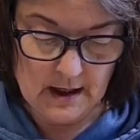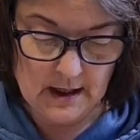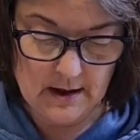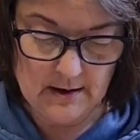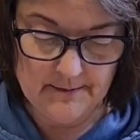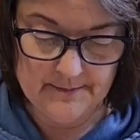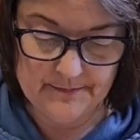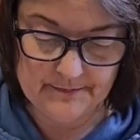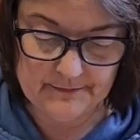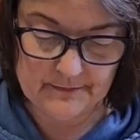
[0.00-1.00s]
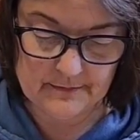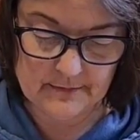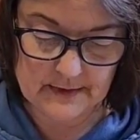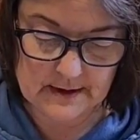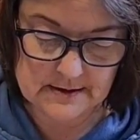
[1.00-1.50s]

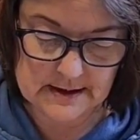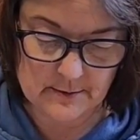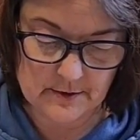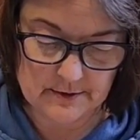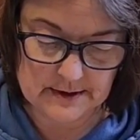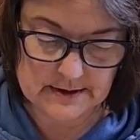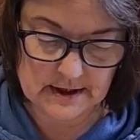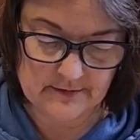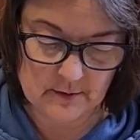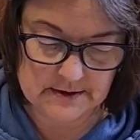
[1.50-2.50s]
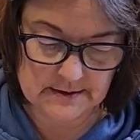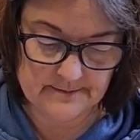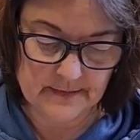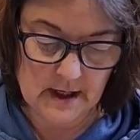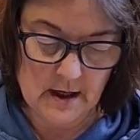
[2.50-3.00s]
Because that would really suck if it wasn't.